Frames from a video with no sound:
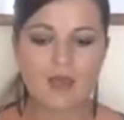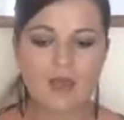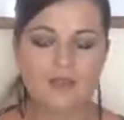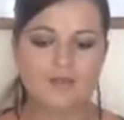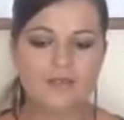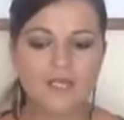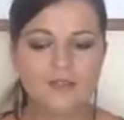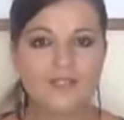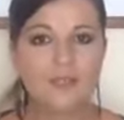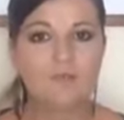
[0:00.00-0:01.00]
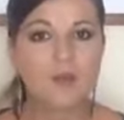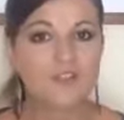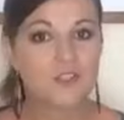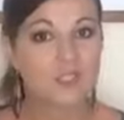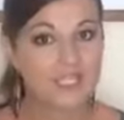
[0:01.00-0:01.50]
Another tip
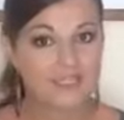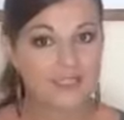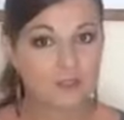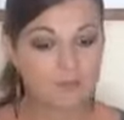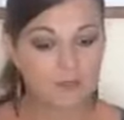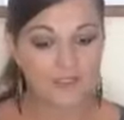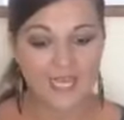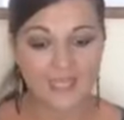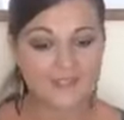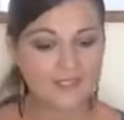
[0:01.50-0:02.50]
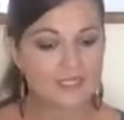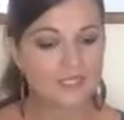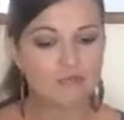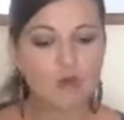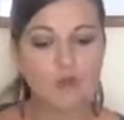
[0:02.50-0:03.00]
was to listen to podcasts,
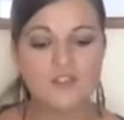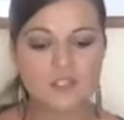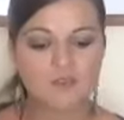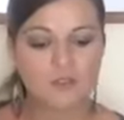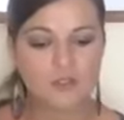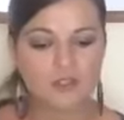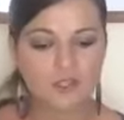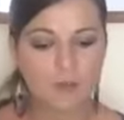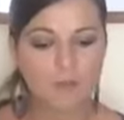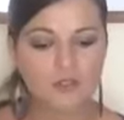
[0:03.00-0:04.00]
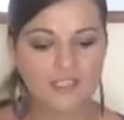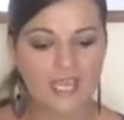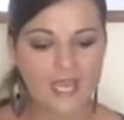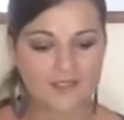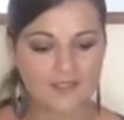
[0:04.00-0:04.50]
tons of good
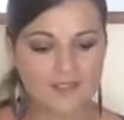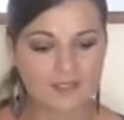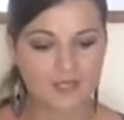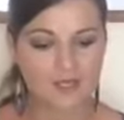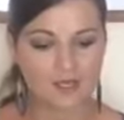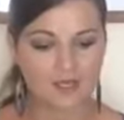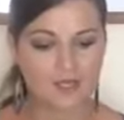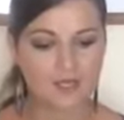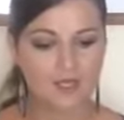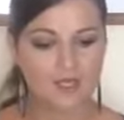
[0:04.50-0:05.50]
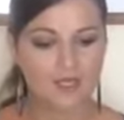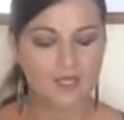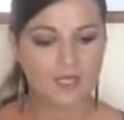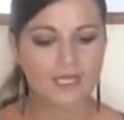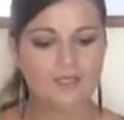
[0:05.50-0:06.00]
podcasts
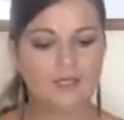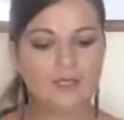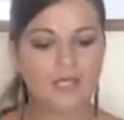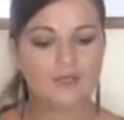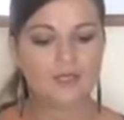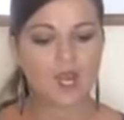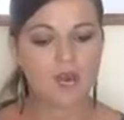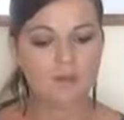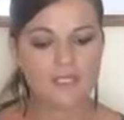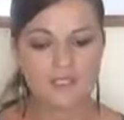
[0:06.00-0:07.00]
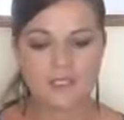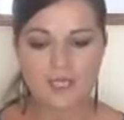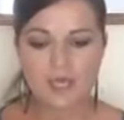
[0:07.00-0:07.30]
in the comments.